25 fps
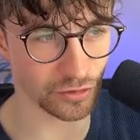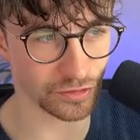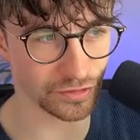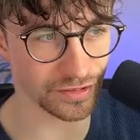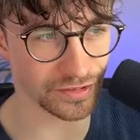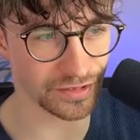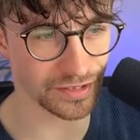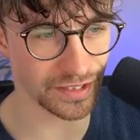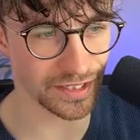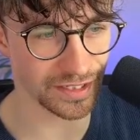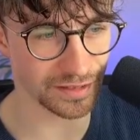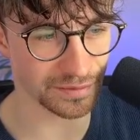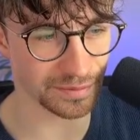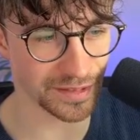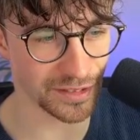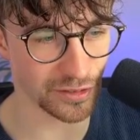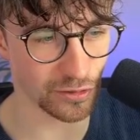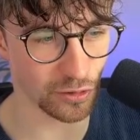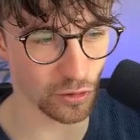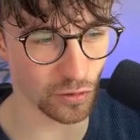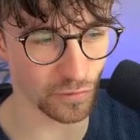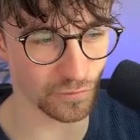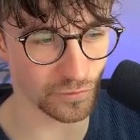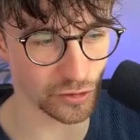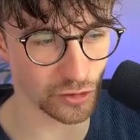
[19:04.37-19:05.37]
to take me
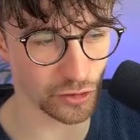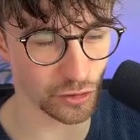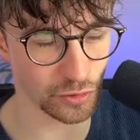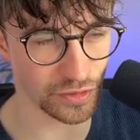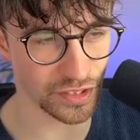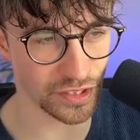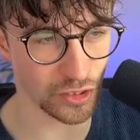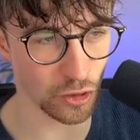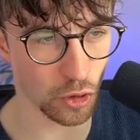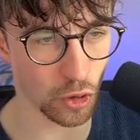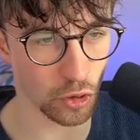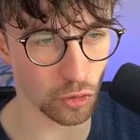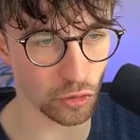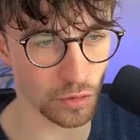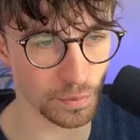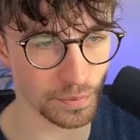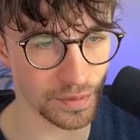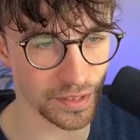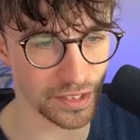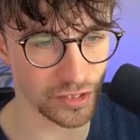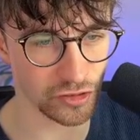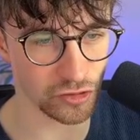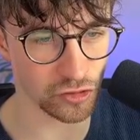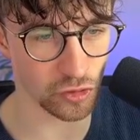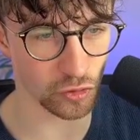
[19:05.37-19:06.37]
over to the horror
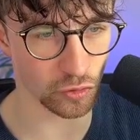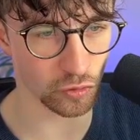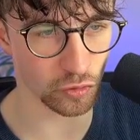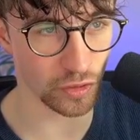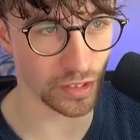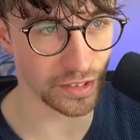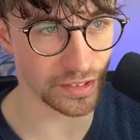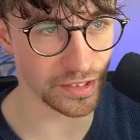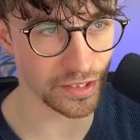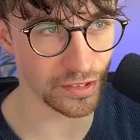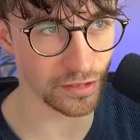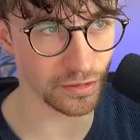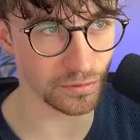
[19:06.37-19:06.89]
page right here.